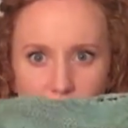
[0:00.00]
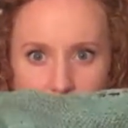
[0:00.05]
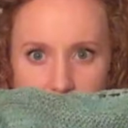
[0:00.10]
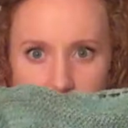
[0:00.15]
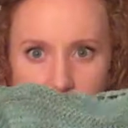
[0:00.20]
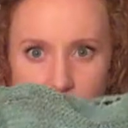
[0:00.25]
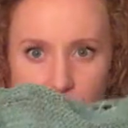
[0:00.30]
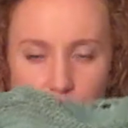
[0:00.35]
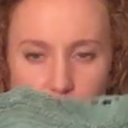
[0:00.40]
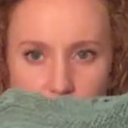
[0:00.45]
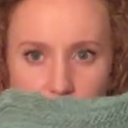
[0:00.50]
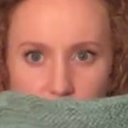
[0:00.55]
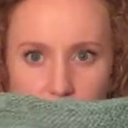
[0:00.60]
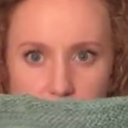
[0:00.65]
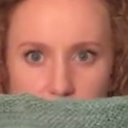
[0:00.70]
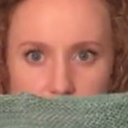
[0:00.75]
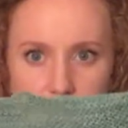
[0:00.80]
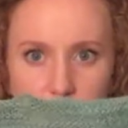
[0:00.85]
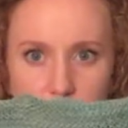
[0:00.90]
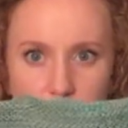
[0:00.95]
I
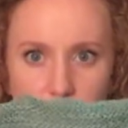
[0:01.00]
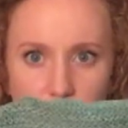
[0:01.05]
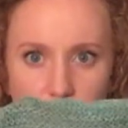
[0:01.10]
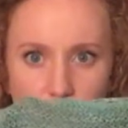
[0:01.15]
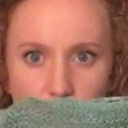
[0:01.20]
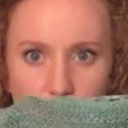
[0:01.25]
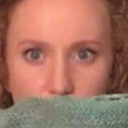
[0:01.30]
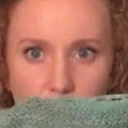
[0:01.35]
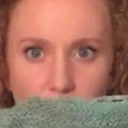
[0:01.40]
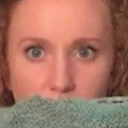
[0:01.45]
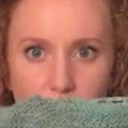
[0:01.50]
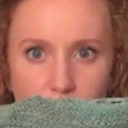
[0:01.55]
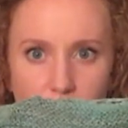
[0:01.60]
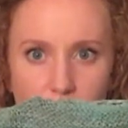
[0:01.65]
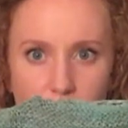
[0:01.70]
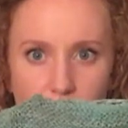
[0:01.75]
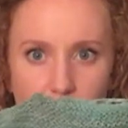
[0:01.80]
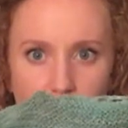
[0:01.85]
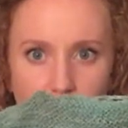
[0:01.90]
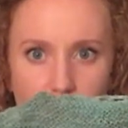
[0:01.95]
just love it,
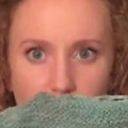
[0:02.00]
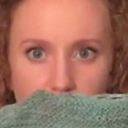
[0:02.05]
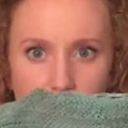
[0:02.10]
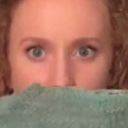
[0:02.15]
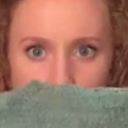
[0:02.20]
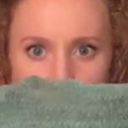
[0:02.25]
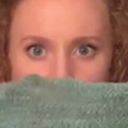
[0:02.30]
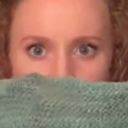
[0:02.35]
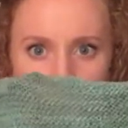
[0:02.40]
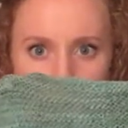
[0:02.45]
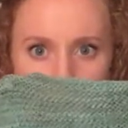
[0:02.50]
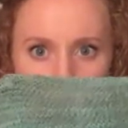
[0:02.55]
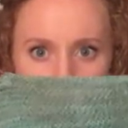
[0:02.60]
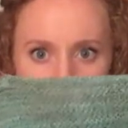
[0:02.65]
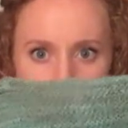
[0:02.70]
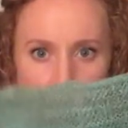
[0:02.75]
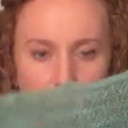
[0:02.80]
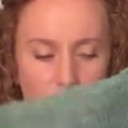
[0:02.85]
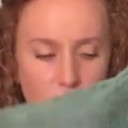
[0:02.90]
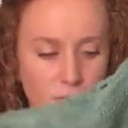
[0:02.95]
and I think it's so
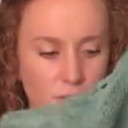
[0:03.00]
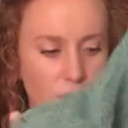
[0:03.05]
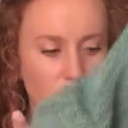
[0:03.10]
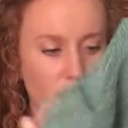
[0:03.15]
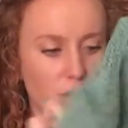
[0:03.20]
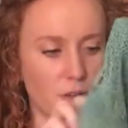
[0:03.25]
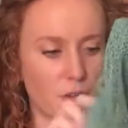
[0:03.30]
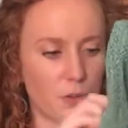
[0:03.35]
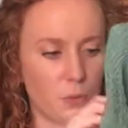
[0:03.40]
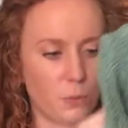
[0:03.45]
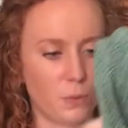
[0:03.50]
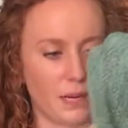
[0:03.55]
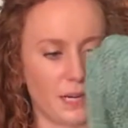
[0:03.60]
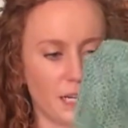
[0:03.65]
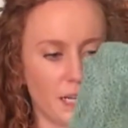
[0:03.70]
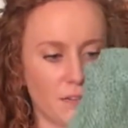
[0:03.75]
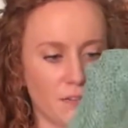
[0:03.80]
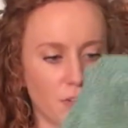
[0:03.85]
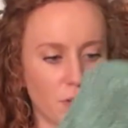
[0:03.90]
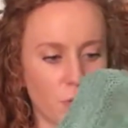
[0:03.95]
perfect for the
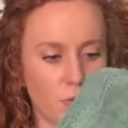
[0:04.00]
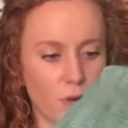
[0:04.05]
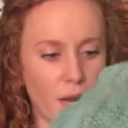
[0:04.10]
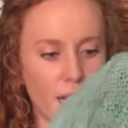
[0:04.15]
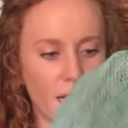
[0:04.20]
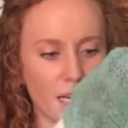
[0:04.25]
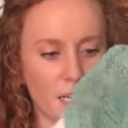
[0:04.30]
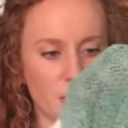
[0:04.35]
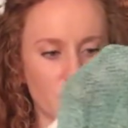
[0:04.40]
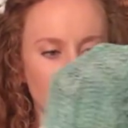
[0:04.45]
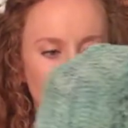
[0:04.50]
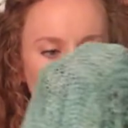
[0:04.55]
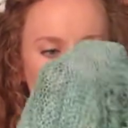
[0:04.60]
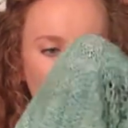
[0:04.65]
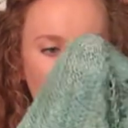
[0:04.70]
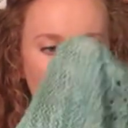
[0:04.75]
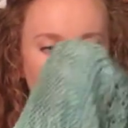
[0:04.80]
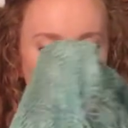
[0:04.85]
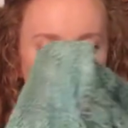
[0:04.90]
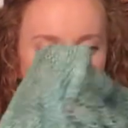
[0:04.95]
Waiting for Rain
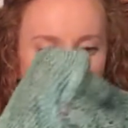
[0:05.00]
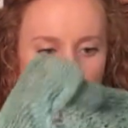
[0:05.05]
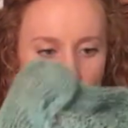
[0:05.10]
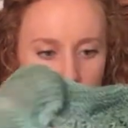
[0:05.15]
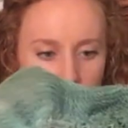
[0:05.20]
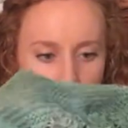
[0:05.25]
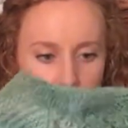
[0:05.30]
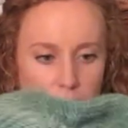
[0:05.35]
shawl.